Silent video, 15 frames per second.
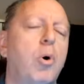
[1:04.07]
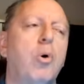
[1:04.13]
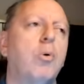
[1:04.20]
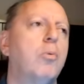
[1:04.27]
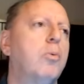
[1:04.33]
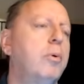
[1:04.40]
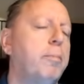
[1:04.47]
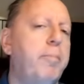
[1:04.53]

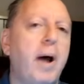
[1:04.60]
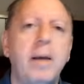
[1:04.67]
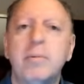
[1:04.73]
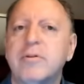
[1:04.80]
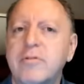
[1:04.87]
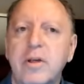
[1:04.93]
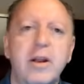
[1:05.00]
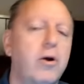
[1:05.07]
or a Bible
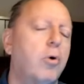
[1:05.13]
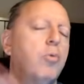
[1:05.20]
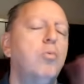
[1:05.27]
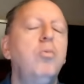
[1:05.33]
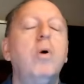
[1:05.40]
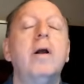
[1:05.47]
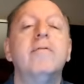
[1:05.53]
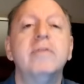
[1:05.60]
study or
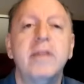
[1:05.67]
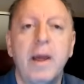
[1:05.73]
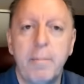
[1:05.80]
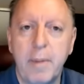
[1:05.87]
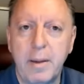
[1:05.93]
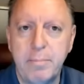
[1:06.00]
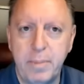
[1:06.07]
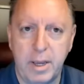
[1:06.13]
whatever that
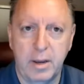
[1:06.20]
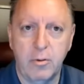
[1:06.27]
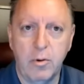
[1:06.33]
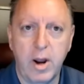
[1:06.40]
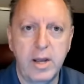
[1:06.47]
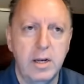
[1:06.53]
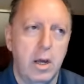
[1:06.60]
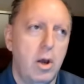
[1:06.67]
might be,
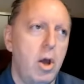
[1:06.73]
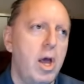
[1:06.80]
right?